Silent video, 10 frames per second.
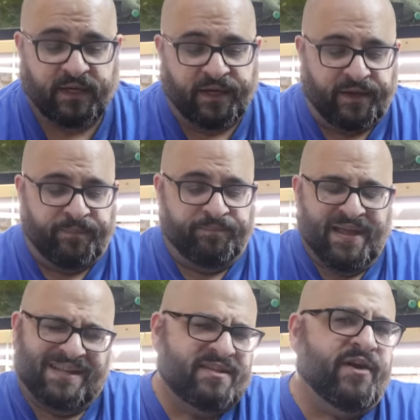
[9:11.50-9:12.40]

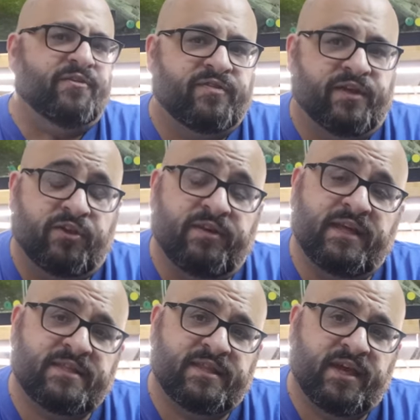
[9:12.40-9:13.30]
That's another thing. You
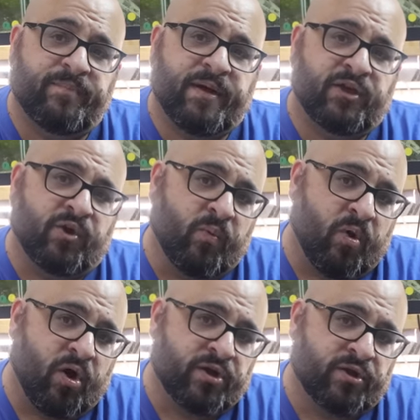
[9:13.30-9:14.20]
need to think about your
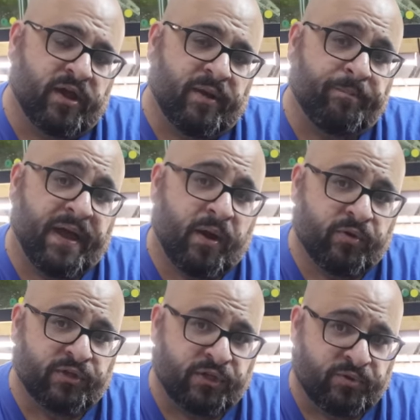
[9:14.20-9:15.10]
water and
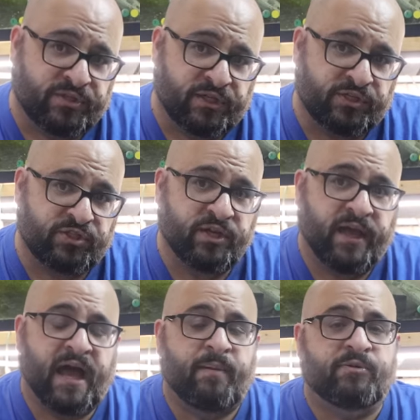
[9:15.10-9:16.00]
power usage.
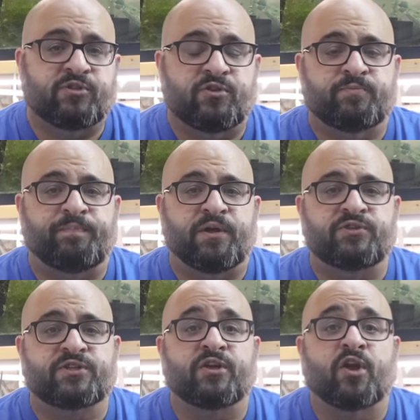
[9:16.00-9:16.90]
How much of those
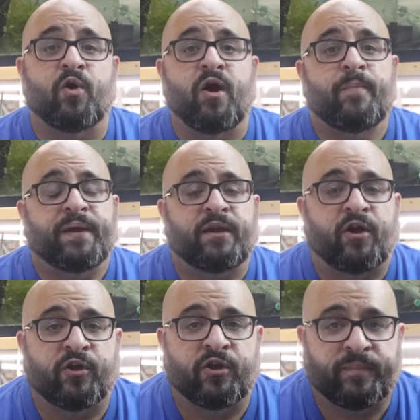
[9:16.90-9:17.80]
bills going to go up, and
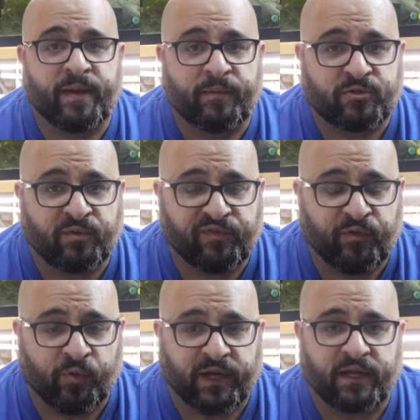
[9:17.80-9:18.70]
are you going to be able to
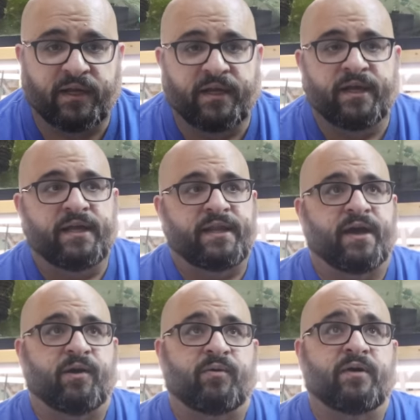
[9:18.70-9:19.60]
afford it?
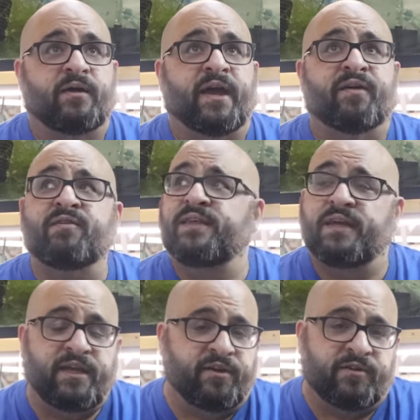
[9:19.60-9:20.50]
Now, everything
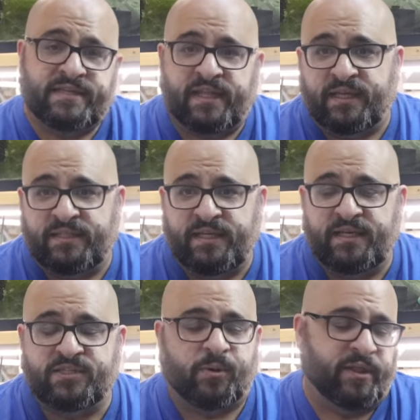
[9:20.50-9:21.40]
in here is
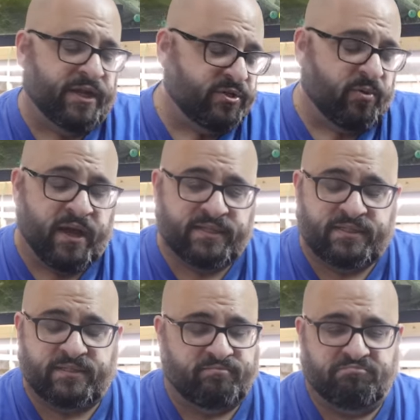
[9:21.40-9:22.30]
LED, so
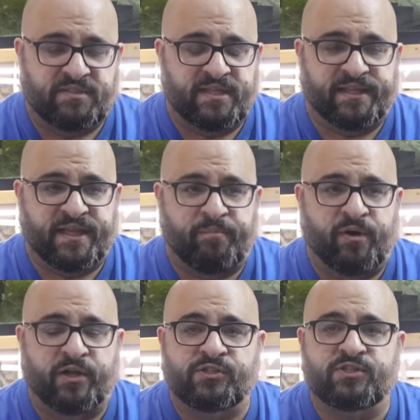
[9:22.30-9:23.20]
electric-wise, it's not that
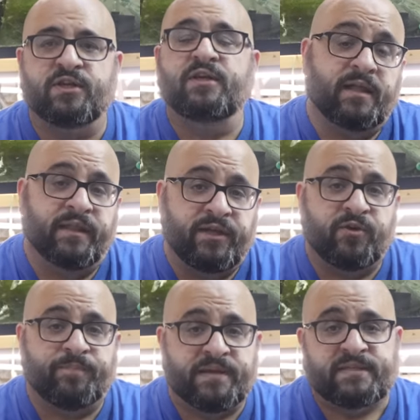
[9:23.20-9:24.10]
much.
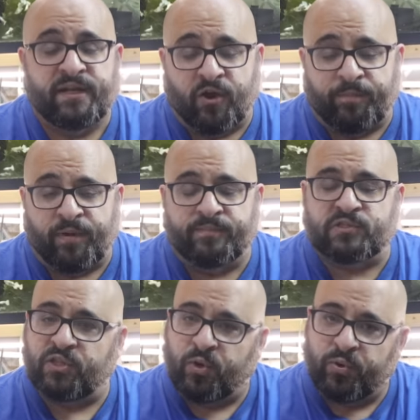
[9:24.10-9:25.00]
Linear piston air
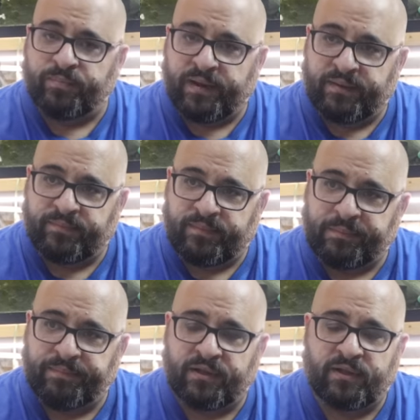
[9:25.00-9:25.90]
pumps lowered my
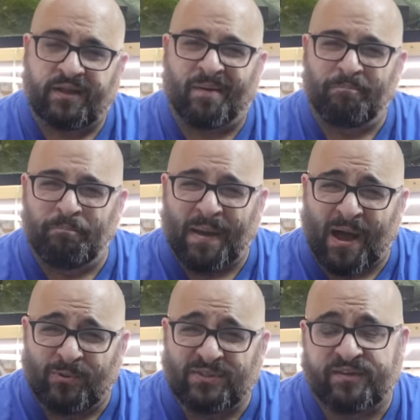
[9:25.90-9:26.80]
bill
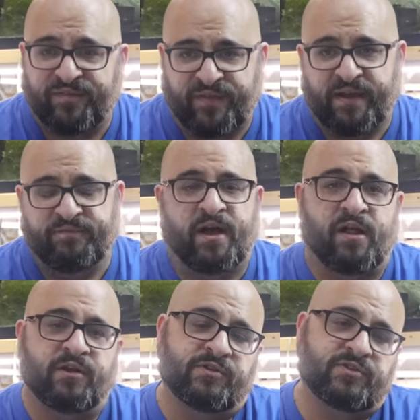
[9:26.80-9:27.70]
about
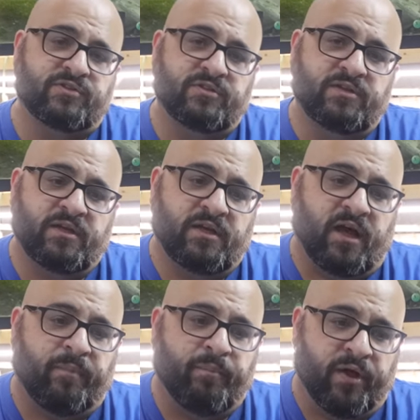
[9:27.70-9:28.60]
$5
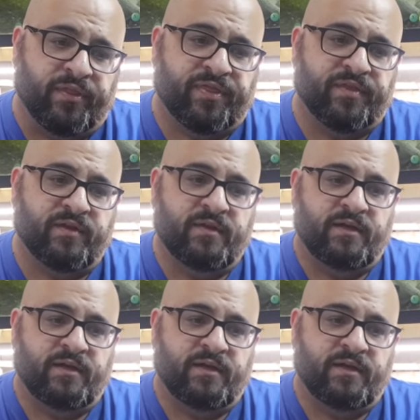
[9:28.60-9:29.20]
a month.